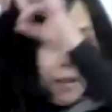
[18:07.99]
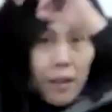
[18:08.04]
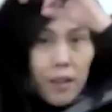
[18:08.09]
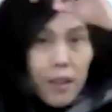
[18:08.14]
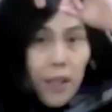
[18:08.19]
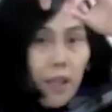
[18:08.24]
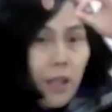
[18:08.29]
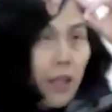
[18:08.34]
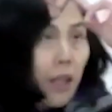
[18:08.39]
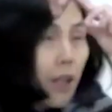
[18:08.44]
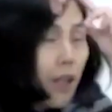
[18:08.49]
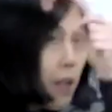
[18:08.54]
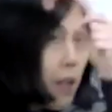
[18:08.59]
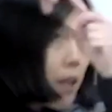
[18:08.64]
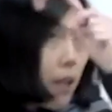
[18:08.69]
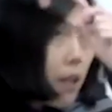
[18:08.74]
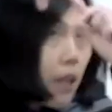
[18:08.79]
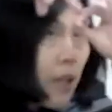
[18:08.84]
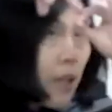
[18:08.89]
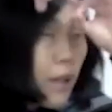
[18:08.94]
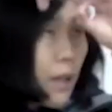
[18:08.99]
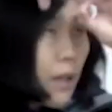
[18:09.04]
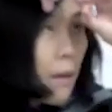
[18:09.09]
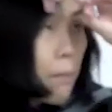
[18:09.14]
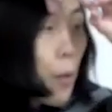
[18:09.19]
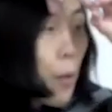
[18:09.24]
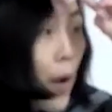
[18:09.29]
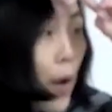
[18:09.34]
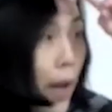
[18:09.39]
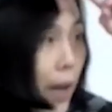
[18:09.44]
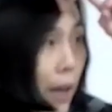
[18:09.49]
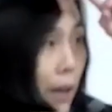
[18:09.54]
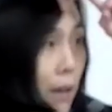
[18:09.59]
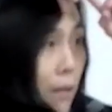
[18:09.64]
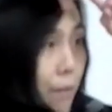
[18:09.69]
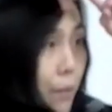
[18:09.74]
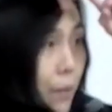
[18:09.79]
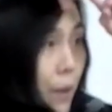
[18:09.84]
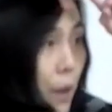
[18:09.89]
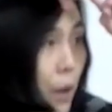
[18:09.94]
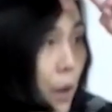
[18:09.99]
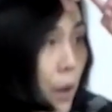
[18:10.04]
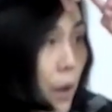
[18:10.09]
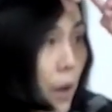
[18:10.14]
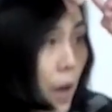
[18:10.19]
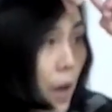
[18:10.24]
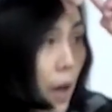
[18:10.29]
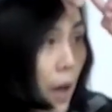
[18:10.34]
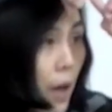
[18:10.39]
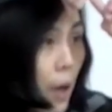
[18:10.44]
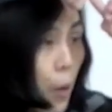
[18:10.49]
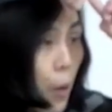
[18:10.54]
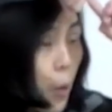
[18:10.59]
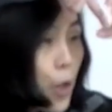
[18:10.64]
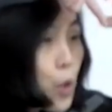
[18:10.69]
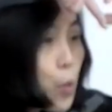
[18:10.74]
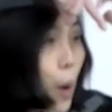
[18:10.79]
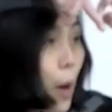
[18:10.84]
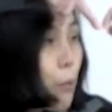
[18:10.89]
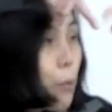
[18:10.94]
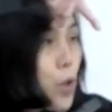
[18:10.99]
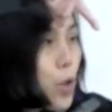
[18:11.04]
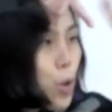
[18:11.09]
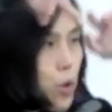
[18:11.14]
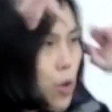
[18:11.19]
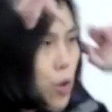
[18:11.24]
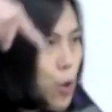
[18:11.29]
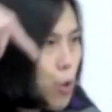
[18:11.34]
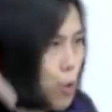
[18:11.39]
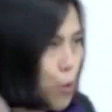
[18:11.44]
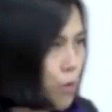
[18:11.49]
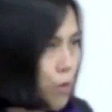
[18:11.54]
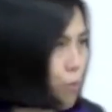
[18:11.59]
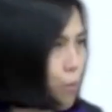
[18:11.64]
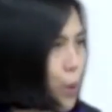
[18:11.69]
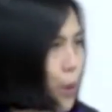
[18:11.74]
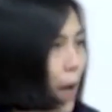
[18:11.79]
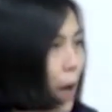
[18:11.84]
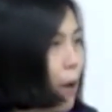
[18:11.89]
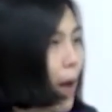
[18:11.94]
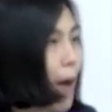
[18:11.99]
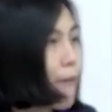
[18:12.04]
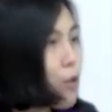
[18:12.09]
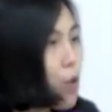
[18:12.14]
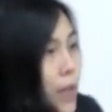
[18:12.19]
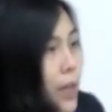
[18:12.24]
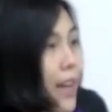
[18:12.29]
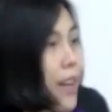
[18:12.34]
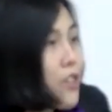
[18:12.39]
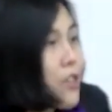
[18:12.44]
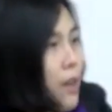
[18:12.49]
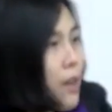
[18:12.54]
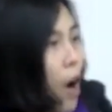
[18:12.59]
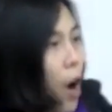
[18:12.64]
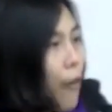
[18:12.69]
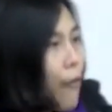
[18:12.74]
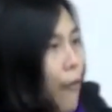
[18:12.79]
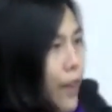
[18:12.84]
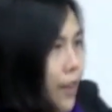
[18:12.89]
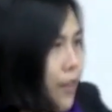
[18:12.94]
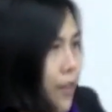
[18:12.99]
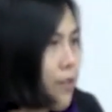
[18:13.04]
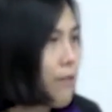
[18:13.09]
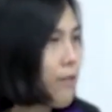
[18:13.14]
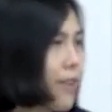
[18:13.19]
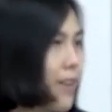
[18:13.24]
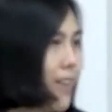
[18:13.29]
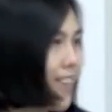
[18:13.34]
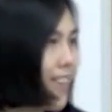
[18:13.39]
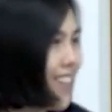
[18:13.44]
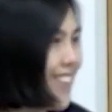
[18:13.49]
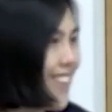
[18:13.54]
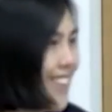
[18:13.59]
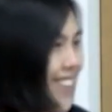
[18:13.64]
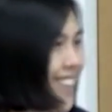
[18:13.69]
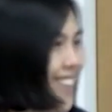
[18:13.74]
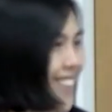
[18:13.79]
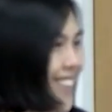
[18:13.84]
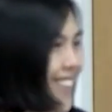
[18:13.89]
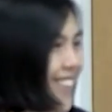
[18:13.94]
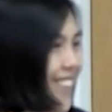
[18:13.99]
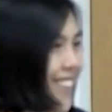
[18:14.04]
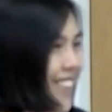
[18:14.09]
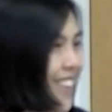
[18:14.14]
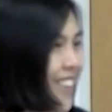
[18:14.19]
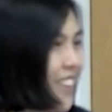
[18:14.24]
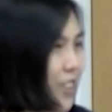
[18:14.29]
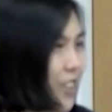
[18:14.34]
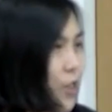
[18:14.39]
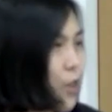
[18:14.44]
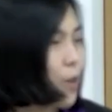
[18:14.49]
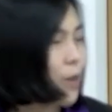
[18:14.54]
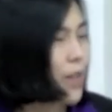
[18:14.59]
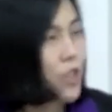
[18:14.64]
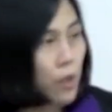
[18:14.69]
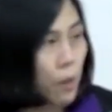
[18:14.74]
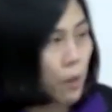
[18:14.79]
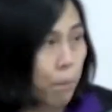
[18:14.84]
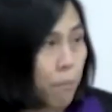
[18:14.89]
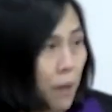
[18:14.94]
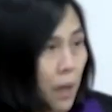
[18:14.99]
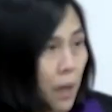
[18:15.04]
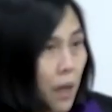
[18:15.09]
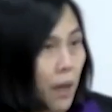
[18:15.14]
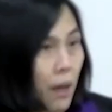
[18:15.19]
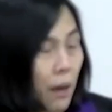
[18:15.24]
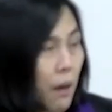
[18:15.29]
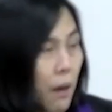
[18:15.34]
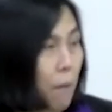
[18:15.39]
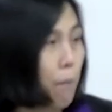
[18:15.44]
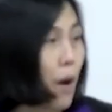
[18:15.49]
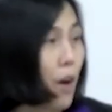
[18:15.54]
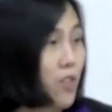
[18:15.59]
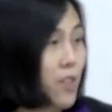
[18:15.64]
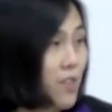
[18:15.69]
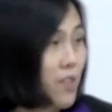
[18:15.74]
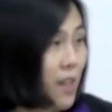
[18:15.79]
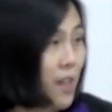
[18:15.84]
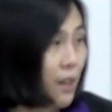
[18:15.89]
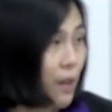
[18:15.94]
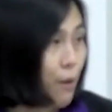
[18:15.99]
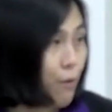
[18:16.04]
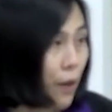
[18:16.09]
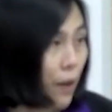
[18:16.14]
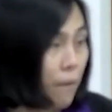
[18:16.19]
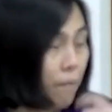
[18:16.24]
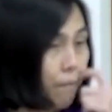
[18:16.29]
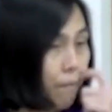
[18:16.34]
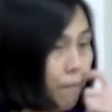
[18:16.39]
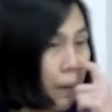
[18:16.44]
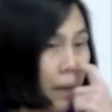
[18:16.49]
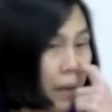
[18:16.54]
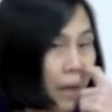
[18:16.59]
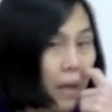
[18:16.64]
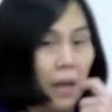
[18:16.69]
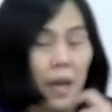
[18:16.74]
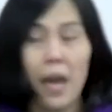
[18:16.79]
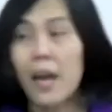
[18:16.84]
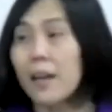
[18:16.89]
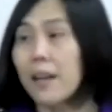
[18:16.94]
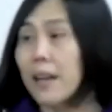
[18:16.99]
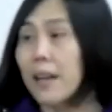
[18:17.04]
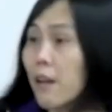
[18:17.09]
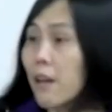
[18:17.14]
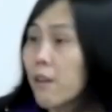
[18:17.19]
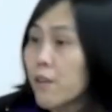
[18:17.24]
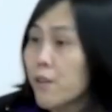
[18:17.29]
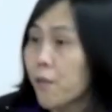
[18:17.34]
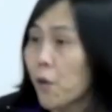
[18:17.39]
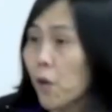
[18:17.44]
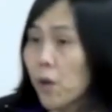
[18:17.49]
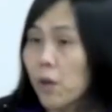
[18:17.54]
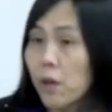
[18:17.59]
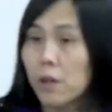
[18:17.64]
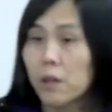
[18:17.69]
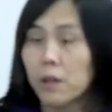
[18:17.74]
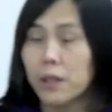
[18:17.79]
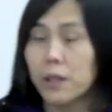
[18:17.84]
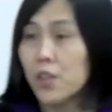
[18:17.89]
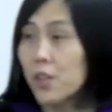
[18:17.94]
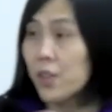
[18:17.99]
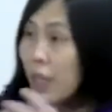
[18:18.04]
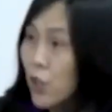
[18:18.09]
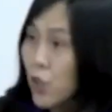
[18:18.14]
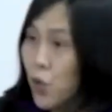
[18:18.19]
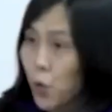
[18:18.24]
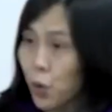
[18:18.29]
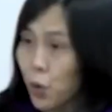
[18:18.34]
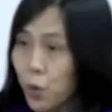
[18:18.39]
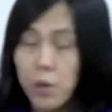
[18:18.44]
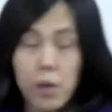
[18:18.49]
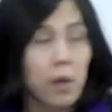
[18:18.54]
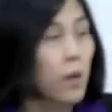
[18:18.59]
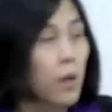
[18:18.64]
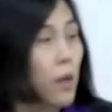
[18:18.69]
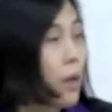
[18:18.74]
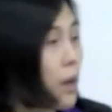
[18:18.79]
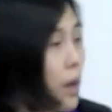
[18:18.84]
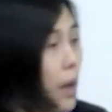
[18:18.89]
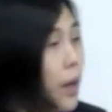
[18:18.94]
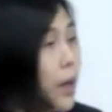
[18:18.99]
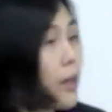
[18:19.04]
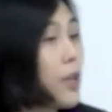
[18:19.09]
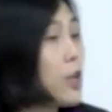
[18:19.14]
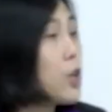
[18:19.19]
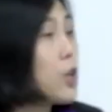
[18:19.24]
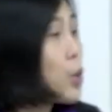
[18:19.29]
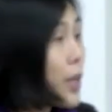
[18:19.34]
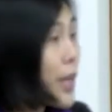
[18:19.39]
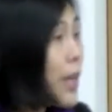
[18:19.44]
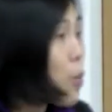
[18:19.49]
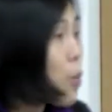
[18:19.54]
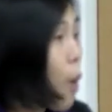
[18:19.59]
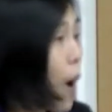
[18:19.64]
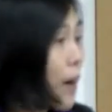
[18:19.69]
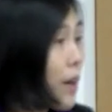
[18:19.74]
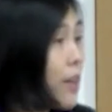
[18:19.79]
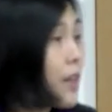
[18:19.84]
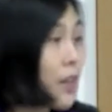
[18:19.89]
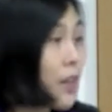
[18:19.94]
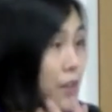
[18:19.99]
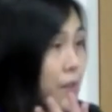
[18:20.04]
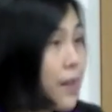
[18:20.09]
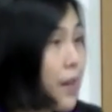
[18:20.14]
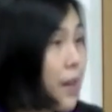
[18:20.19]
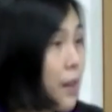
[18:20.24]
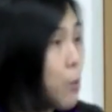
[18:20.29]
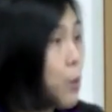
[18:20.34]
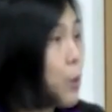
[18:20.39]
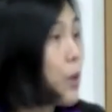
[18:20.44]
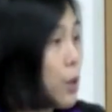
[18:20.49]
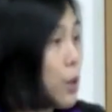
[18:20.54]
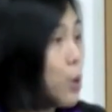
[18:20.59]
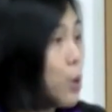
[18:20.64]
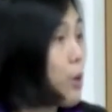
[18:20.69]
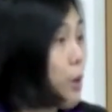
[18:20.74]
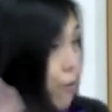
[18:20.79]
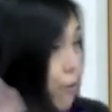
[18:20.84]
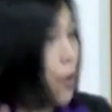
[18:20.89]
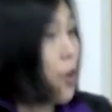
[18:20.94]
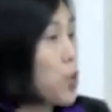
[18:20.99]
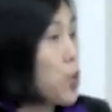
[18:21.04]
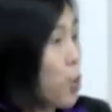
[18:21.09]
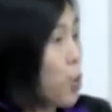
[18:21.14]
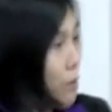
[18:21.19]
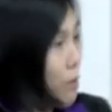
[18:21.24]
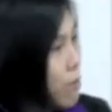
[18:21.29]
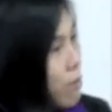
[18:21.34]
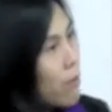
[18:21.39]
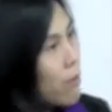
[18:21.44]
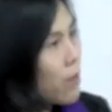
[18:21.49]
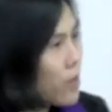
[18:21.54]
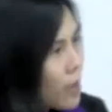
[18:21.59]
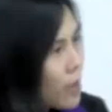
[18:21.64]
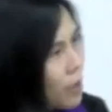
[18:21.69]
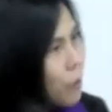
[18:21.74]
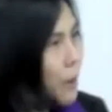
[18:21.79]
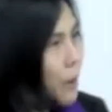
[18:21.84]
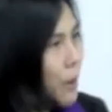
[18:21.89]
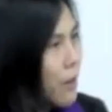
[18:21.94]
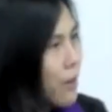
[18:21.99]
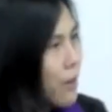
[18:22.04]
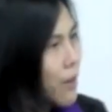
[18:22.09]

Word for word: in, in, in the brain, uh, which one we should use without have to test all this. So that's a Boston Scientific. And then for the St. Jude, uh, the unique one is that we can do the virtual adjustment.